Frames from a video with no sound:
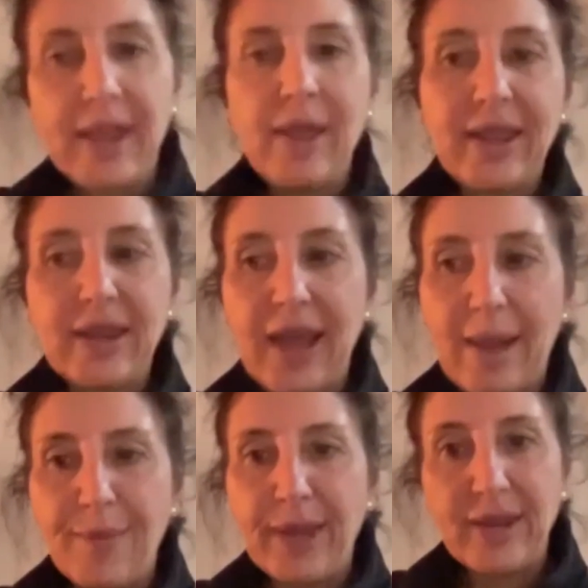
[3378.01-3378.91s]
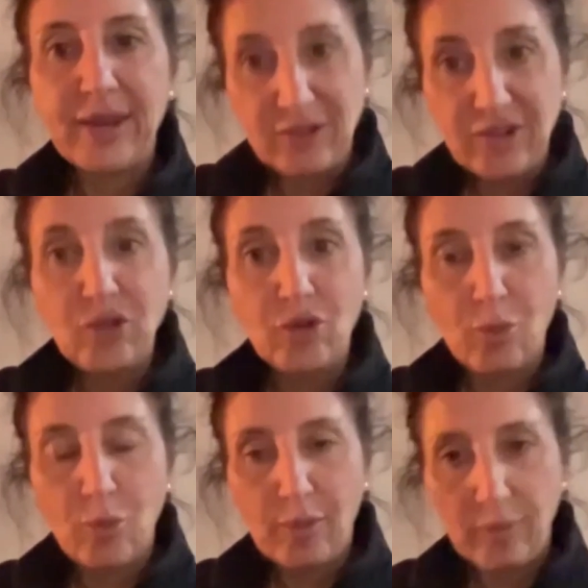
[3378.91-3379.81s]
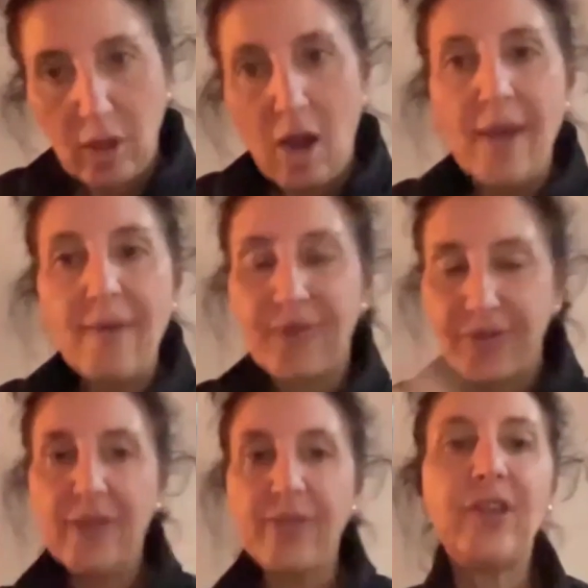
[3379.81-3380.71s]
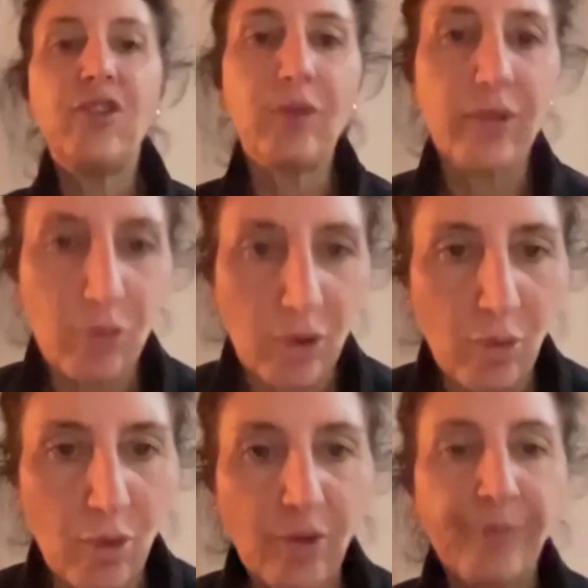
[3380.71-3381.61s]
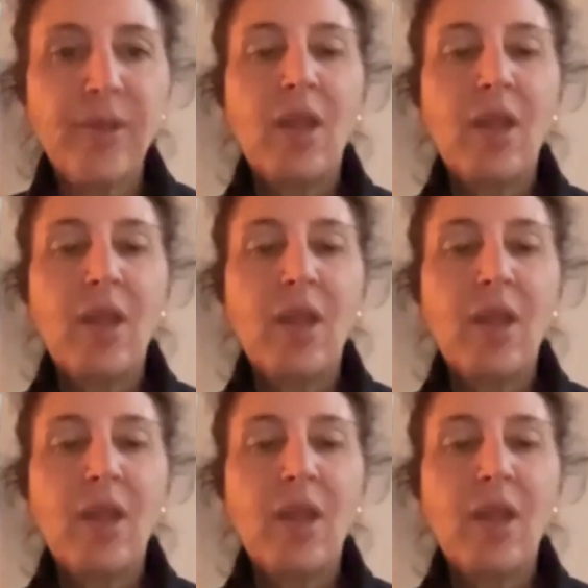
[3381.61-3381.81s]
in a digital life than they do in the real world,